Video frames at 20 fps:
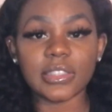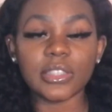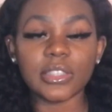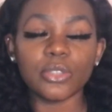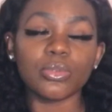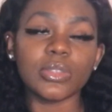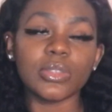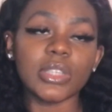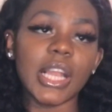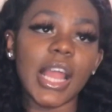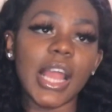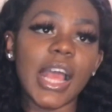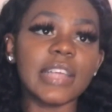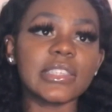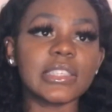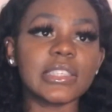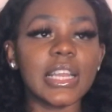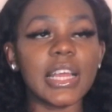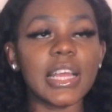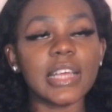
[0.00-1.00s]
This was the
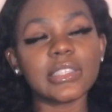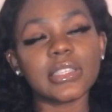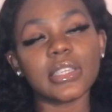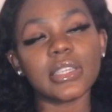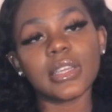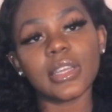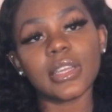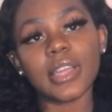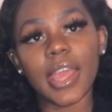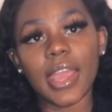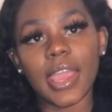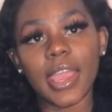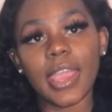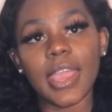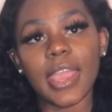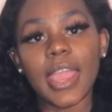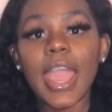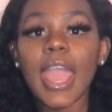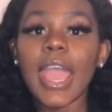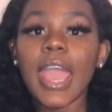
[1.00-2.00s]
last class of the day,
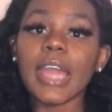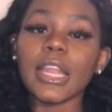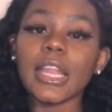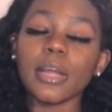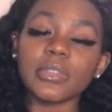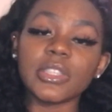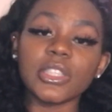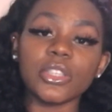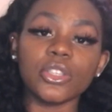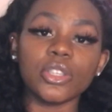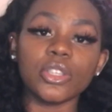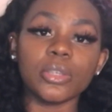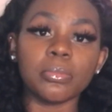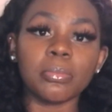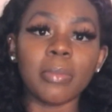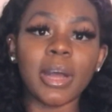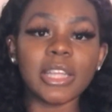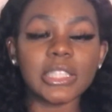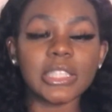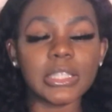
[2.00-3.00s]
and I was in
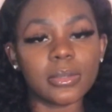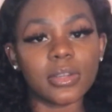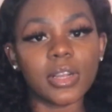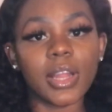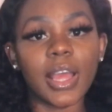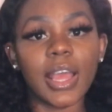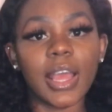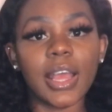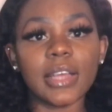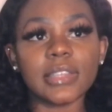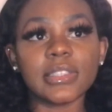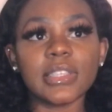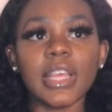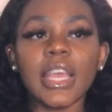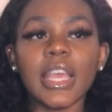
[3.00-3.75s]
my gym class.